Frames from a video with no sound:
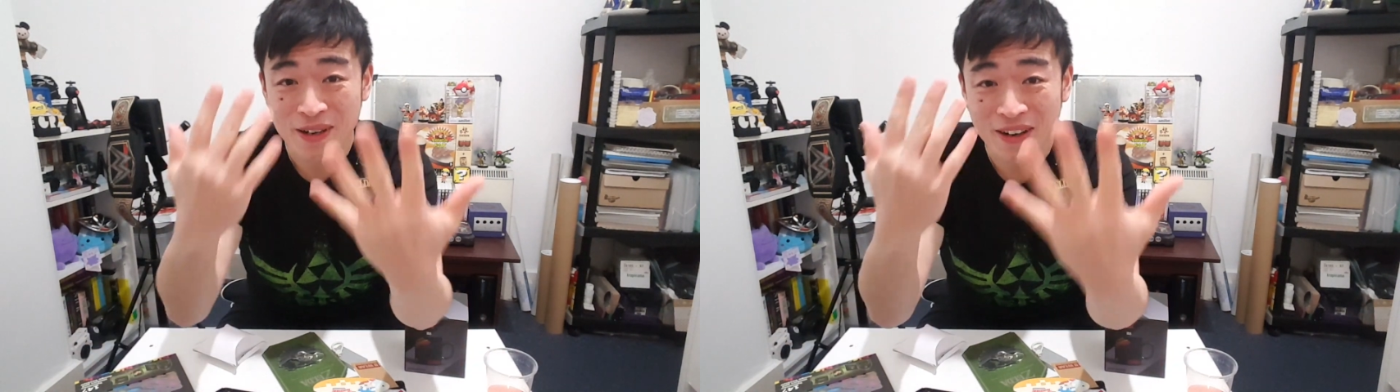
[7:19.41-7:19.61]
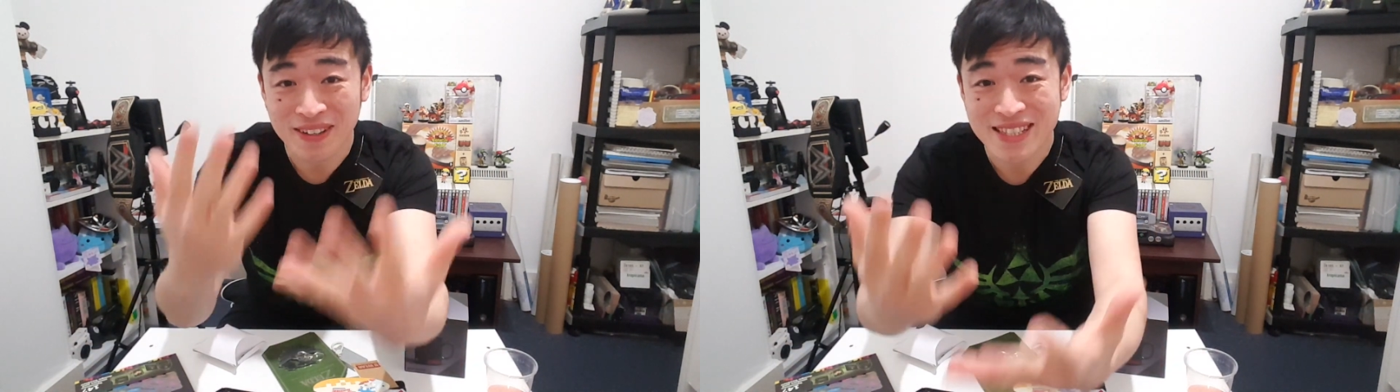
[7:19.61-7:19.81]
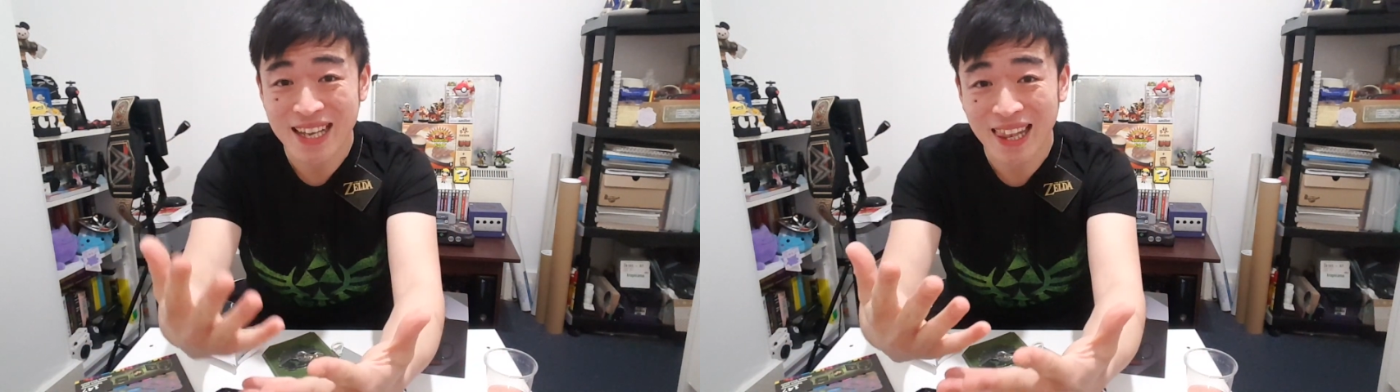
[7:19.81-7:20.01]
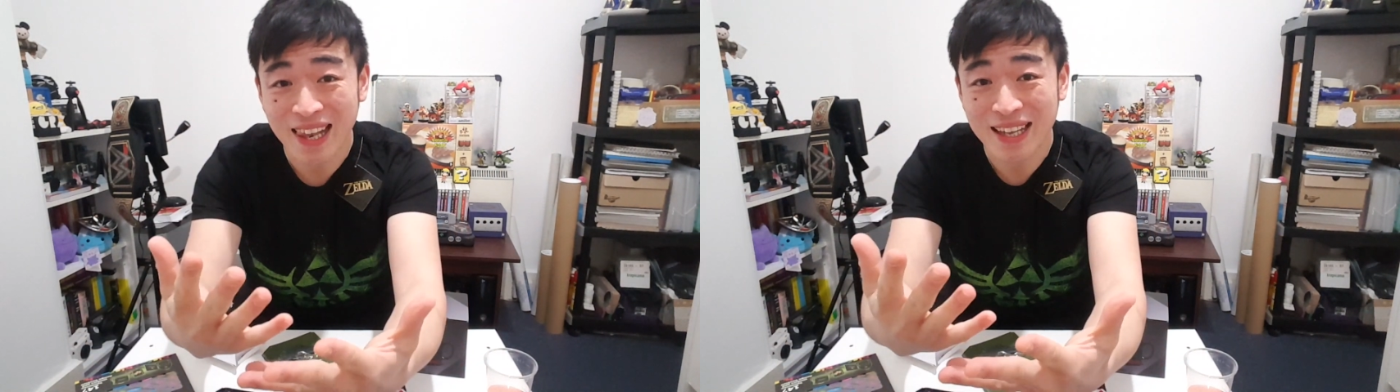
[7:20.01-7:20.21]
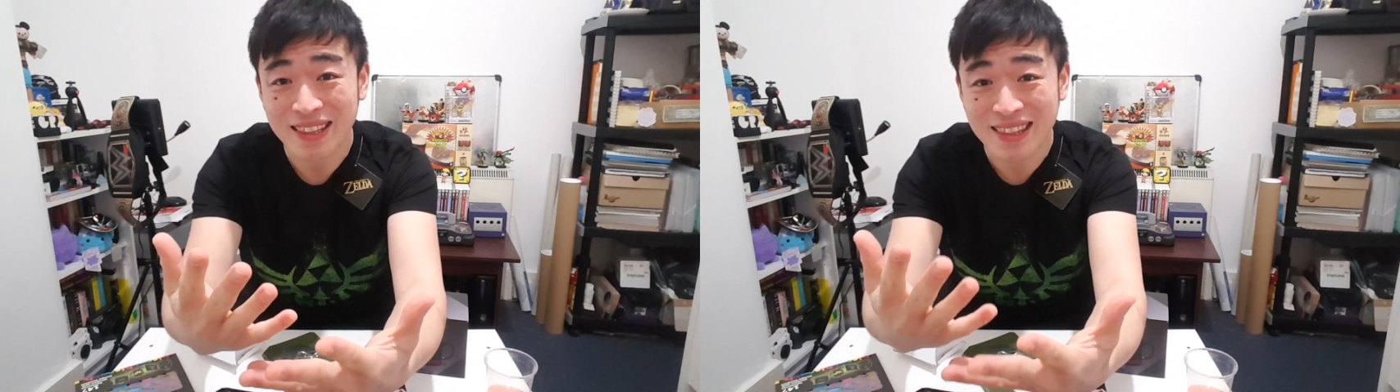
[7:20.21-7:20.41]
content
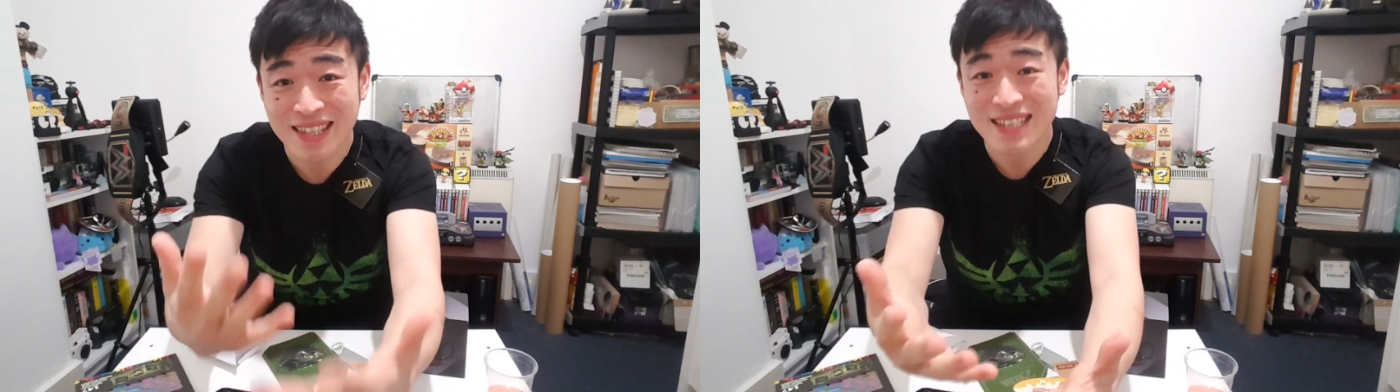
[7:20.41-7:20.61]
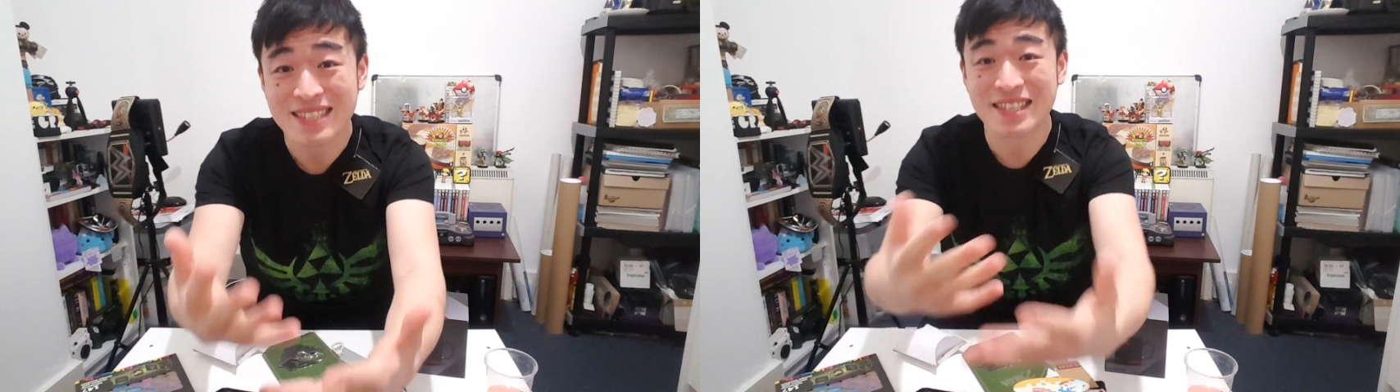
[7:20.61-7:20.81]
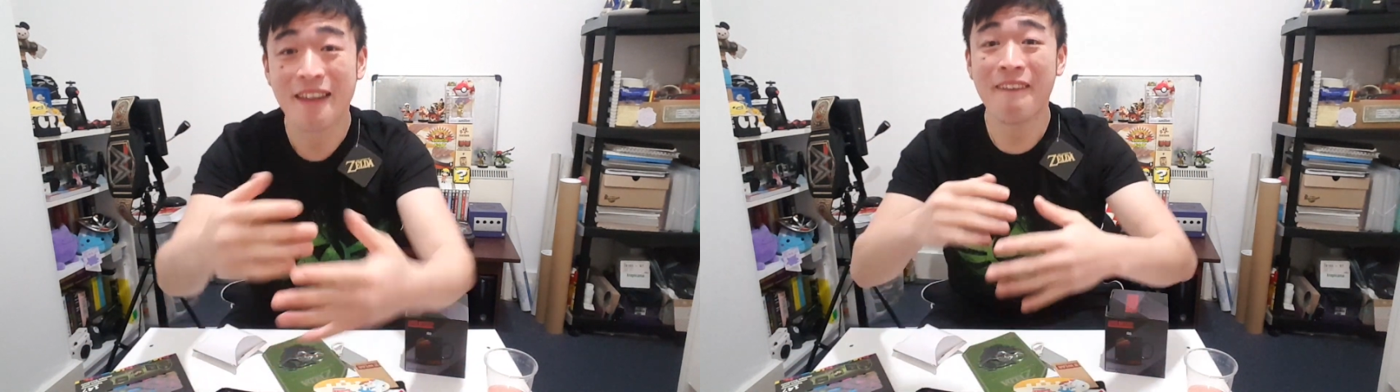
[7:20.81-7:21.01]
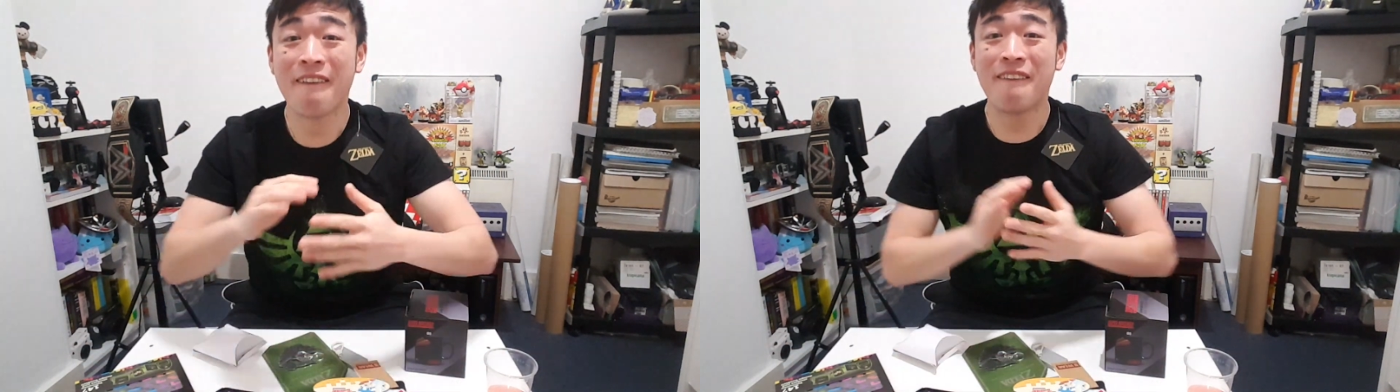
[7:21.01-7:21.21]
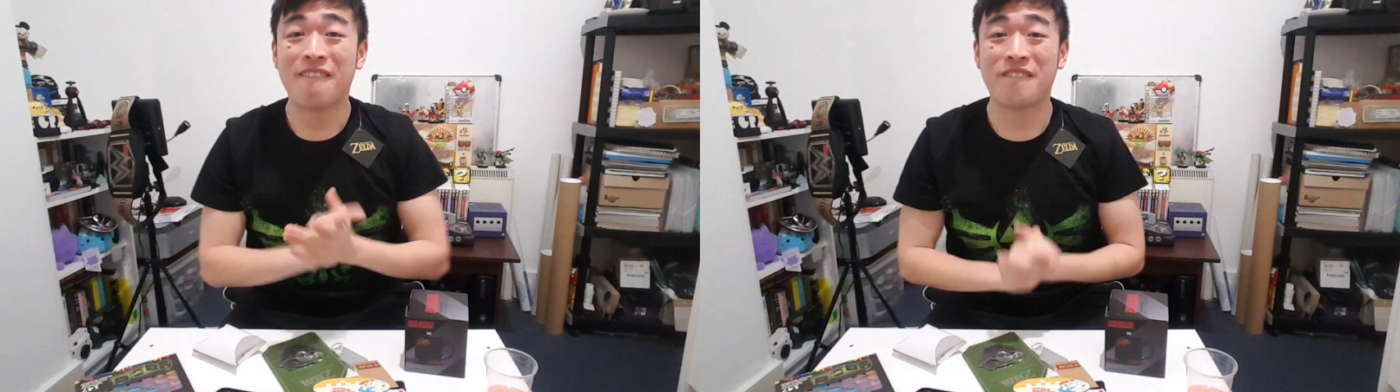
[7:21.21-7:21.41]
like this.
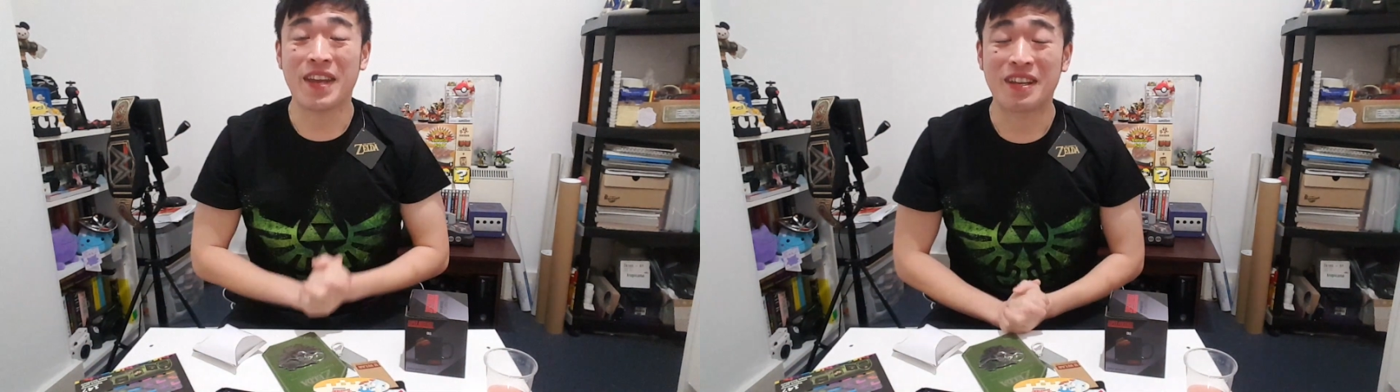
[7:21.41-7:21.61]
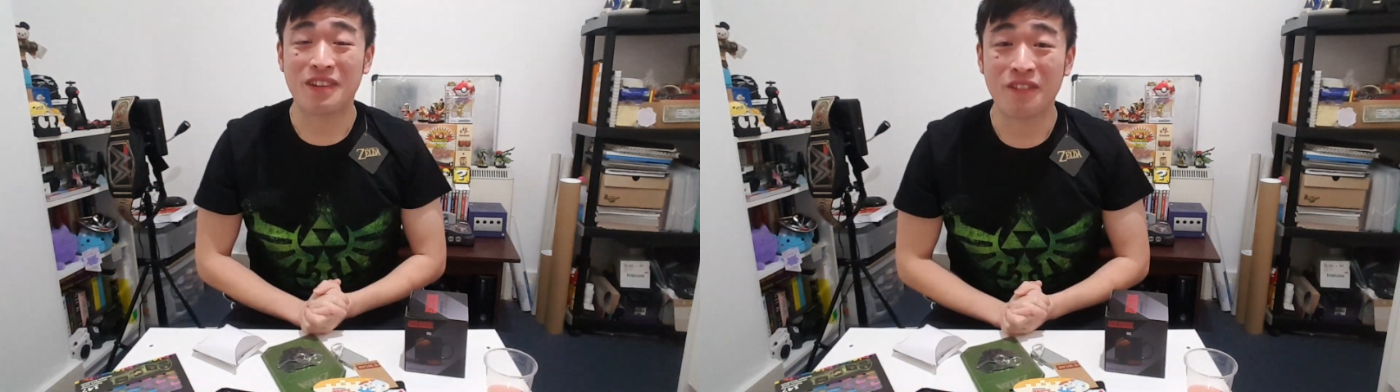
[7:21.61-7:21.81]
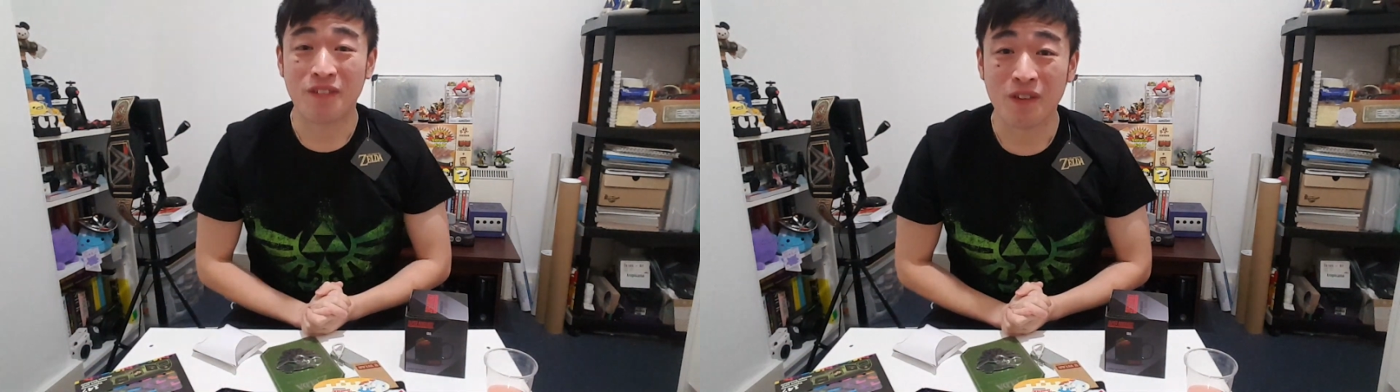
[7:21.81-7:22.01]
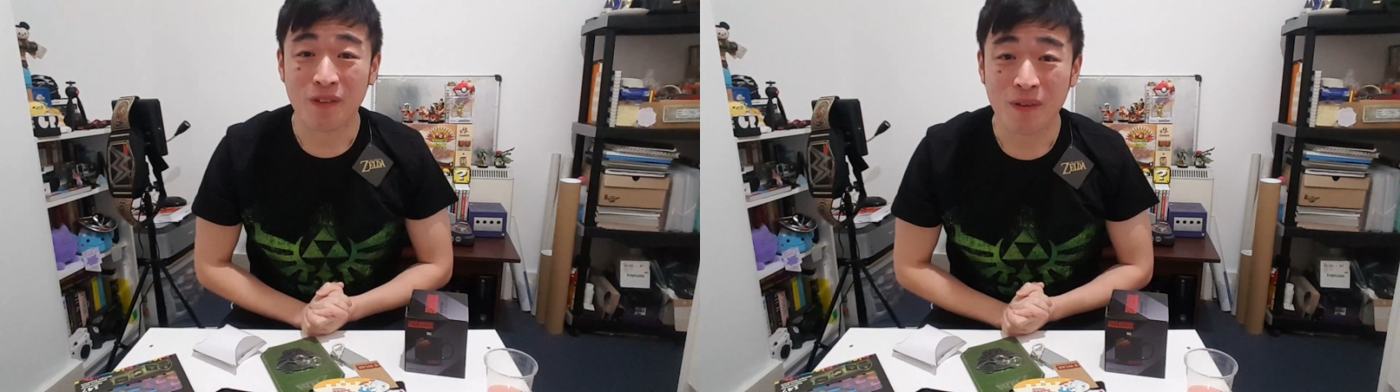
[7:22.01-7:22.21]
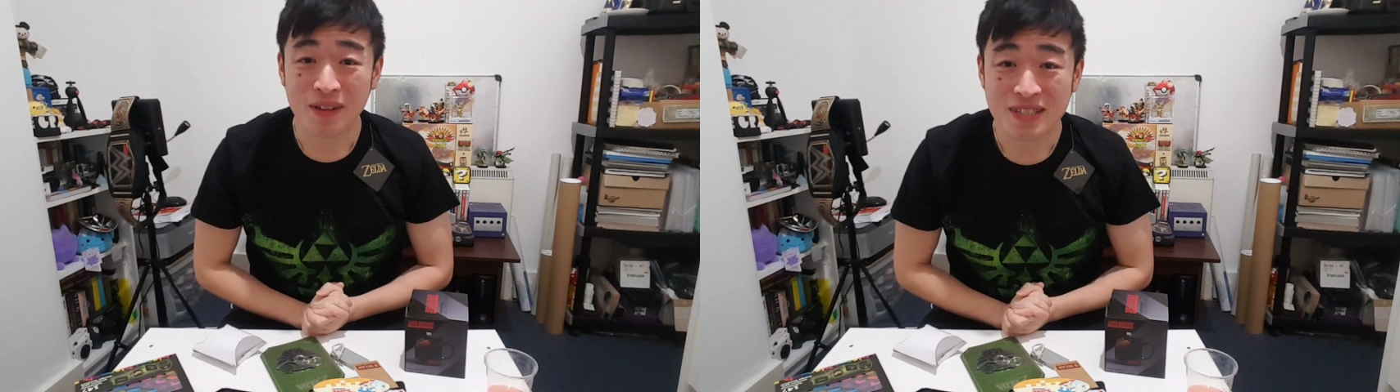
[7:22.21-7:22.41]
Thank you
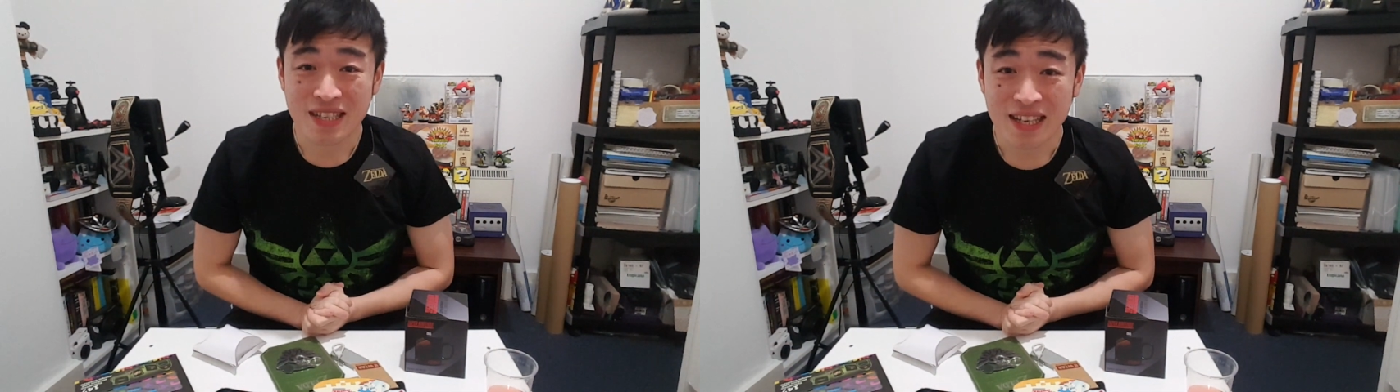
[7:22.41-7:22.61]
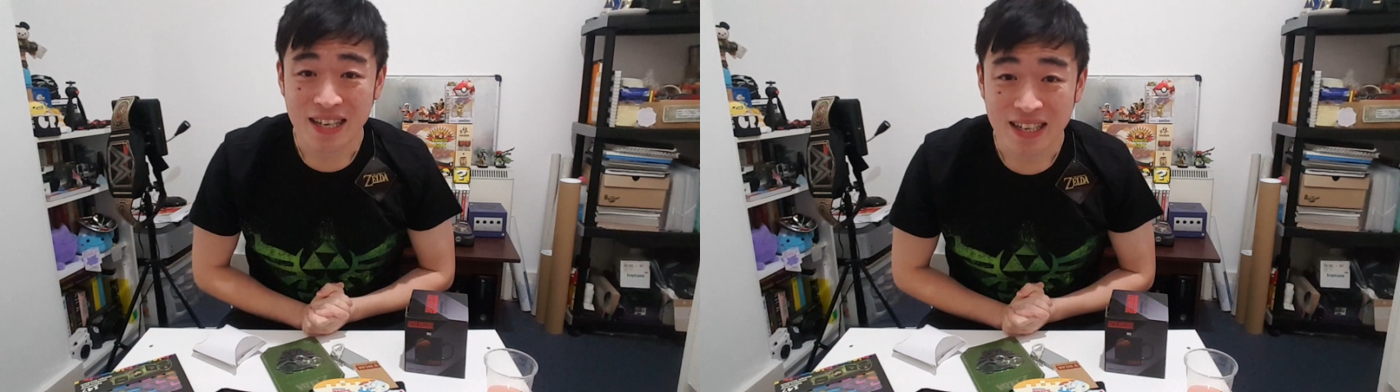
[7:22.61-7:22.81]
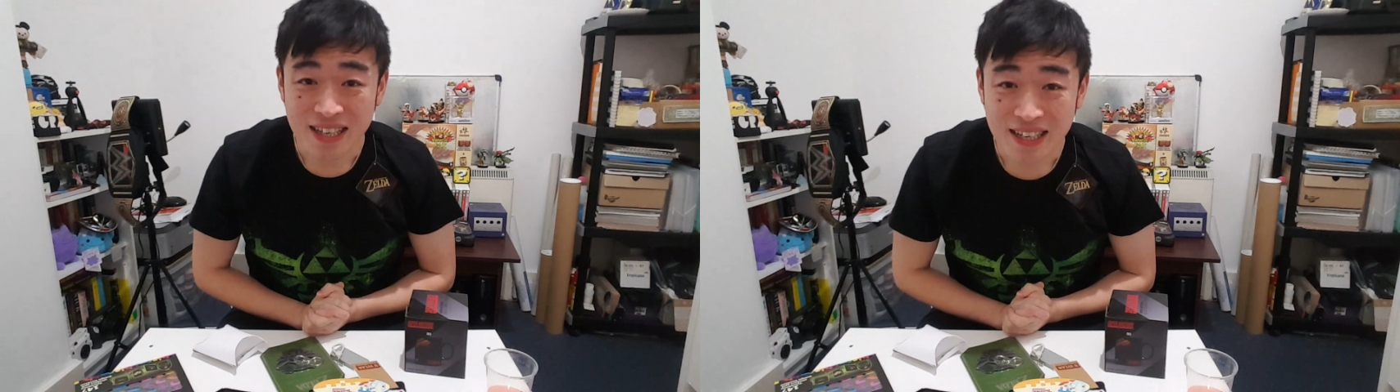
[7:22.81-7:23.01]
for watching.